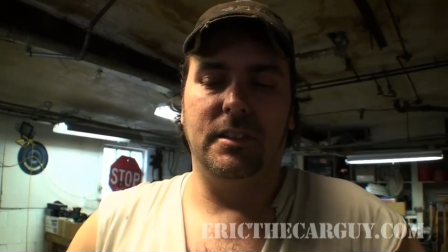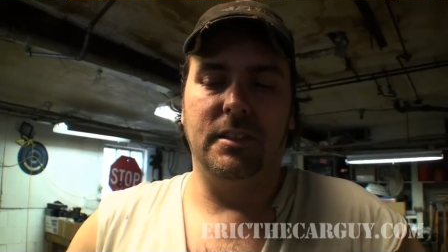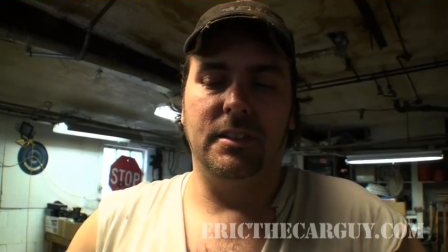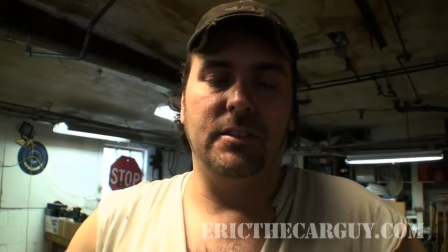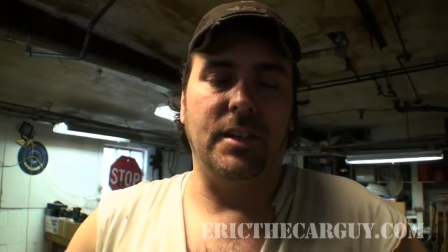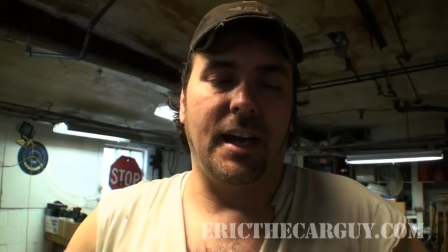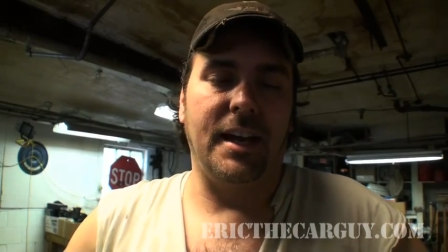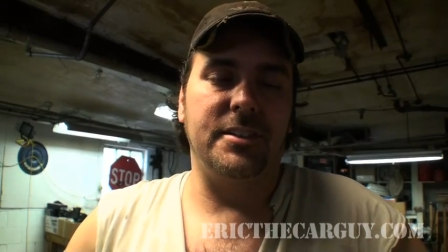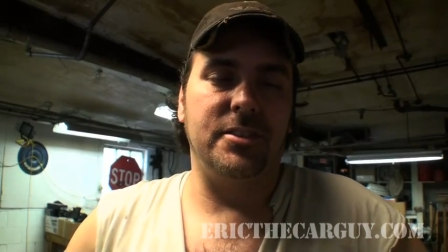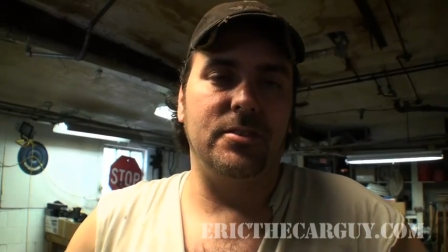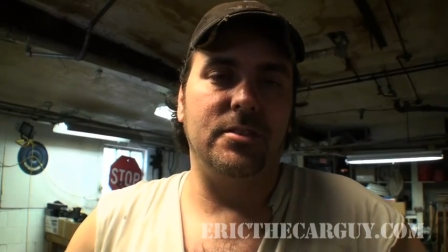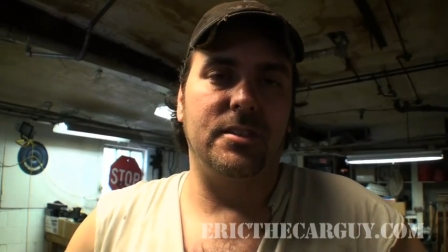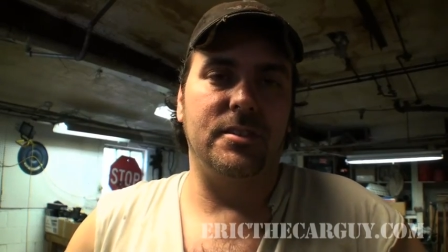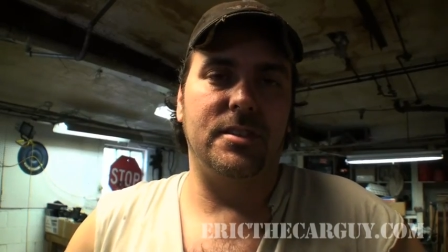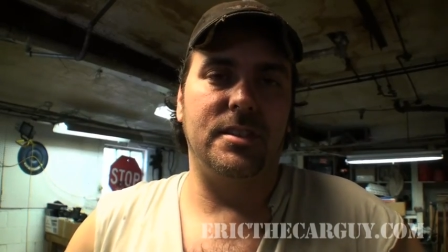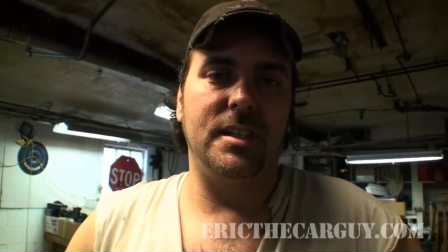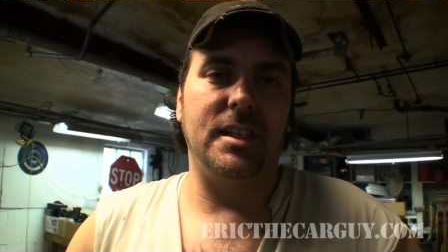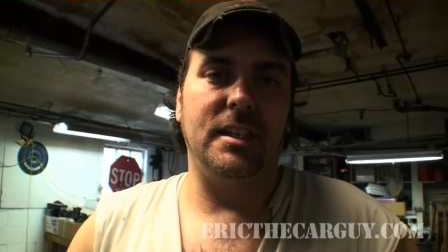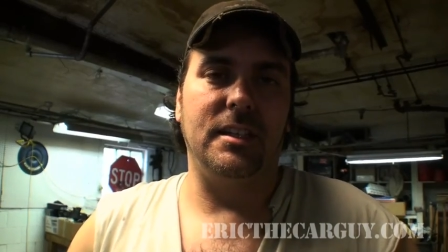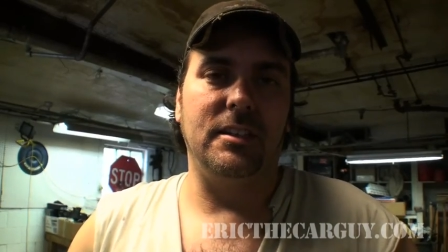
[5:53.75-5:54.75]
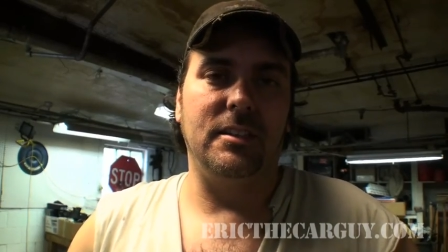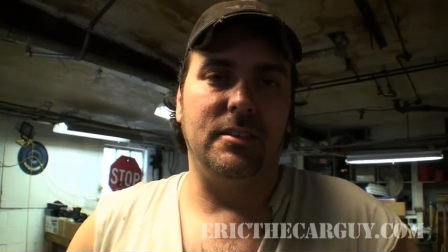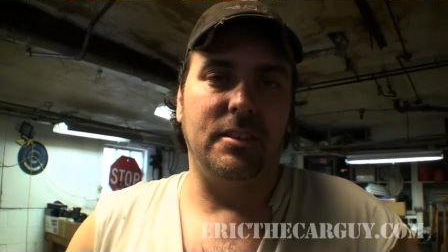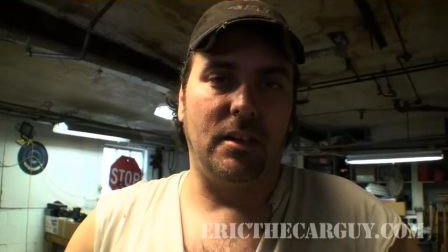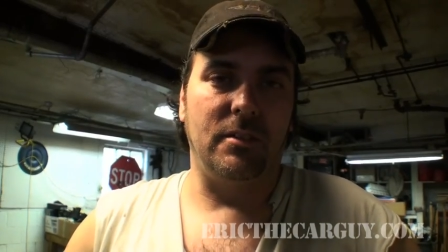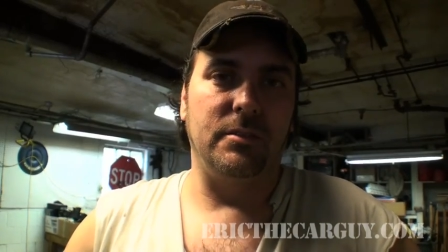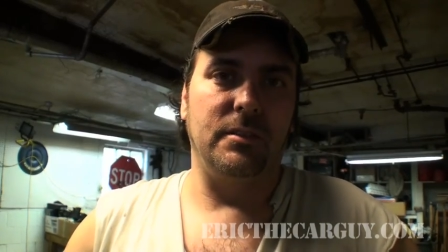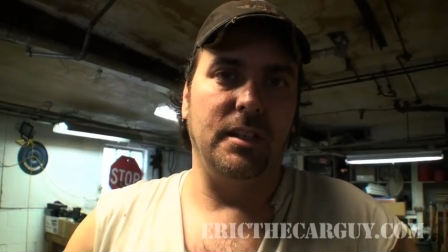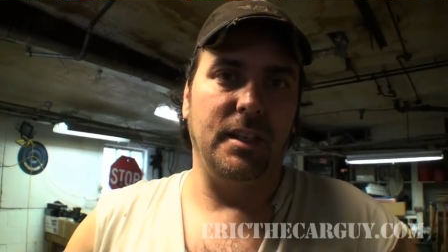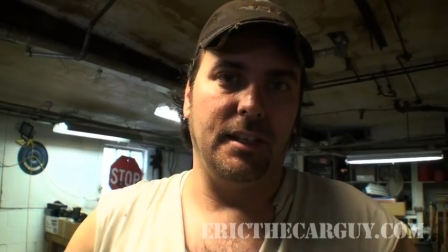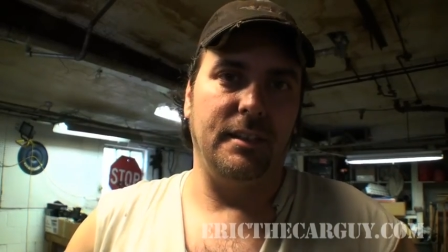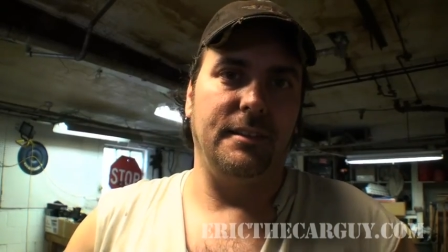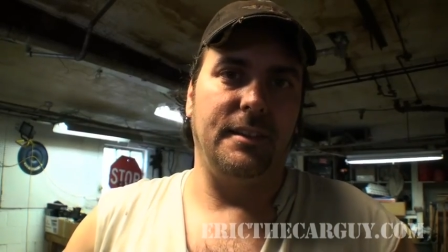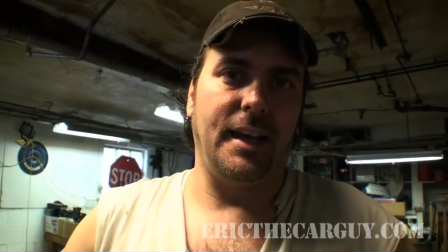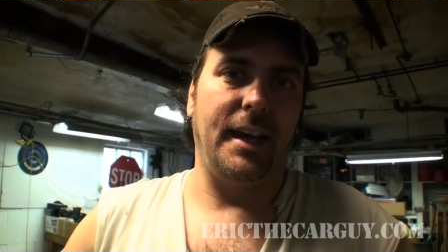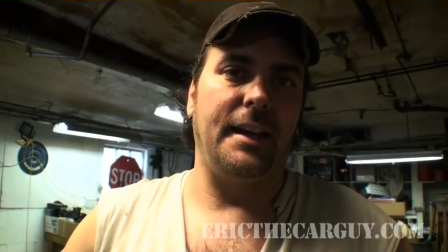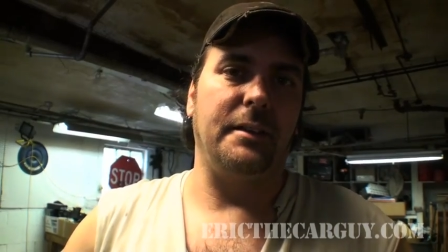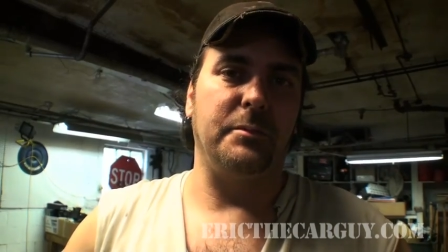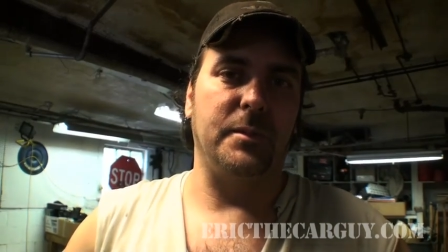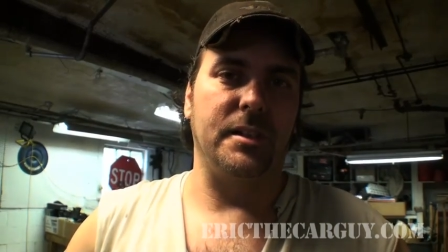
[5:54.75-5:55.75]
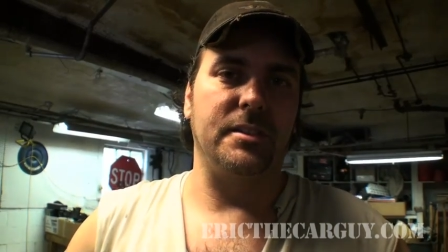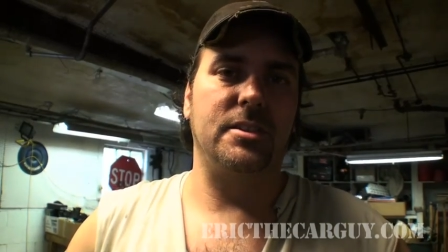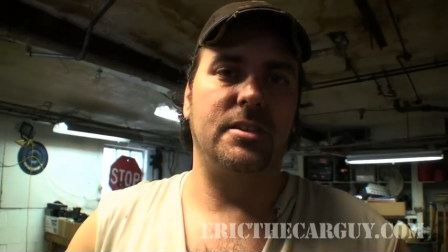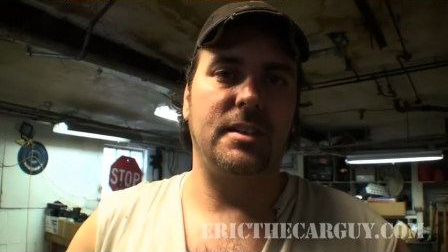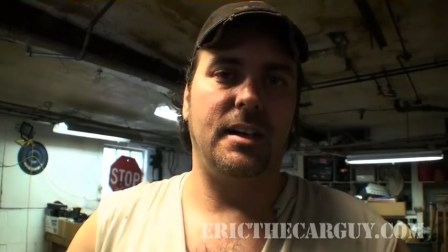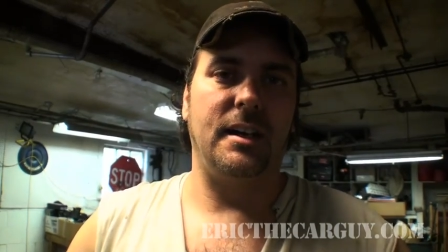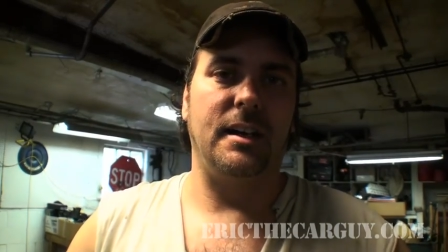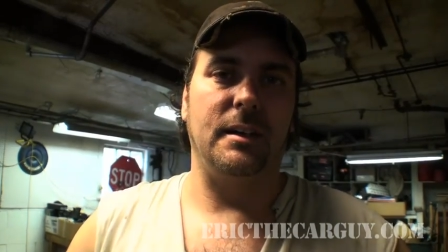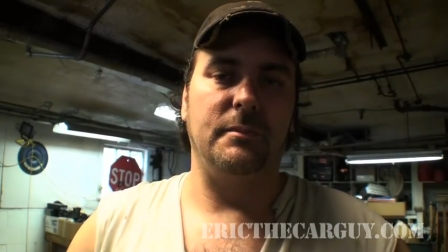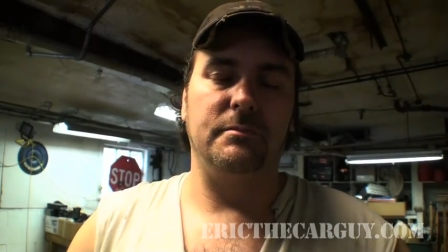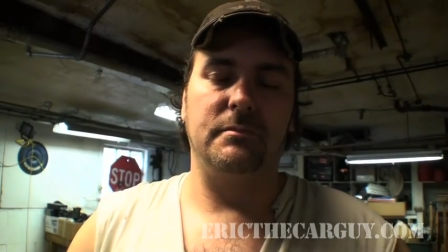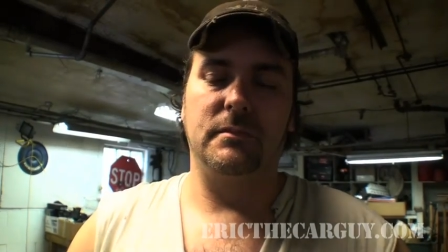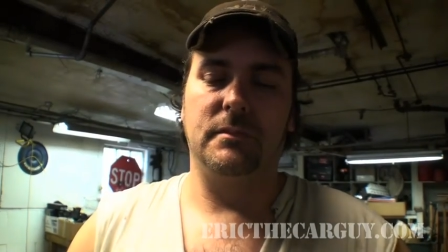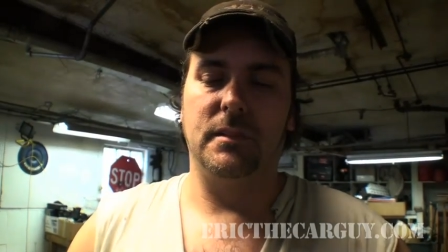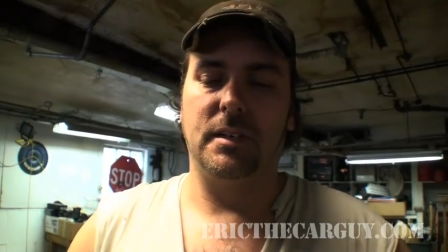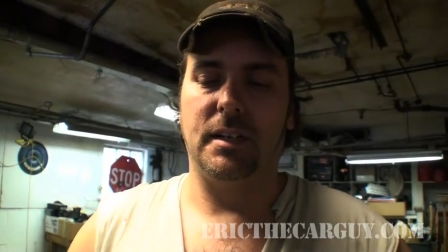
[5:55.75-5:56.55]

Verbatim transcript: you as you can see, you don't need that much time.